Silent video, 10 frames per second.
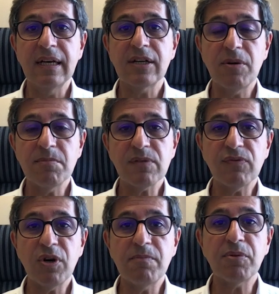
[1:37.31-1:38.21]
comes
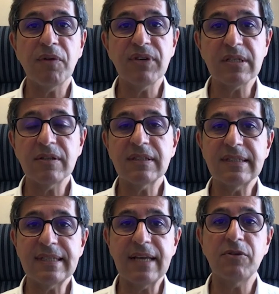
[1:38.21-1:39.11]
from Professor
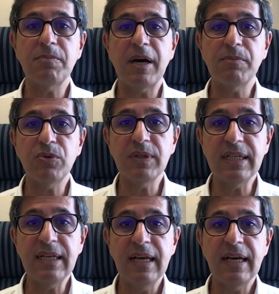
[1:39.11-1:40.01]
Tiziano
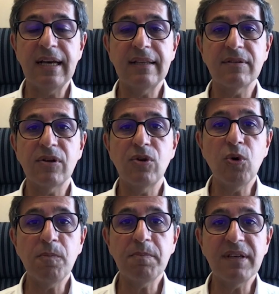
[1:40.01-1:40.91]
Barbui and a
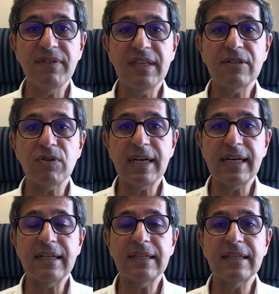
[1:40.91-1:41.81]
low PV
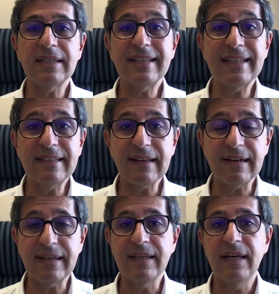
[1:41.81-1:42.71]
trial in
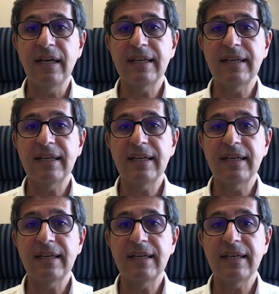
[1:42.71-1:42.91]
Italy.